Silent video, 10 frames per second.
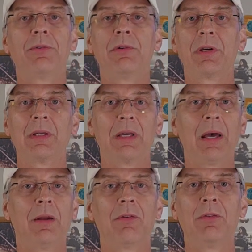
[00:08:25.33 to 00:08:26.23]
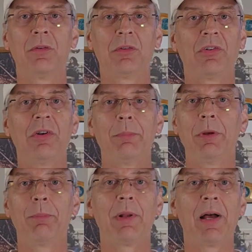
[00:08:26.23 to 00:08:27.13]
You can get
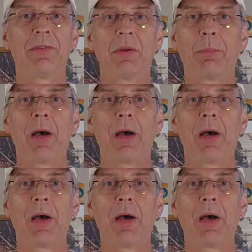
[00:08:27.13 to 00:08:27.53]
cheapy plastic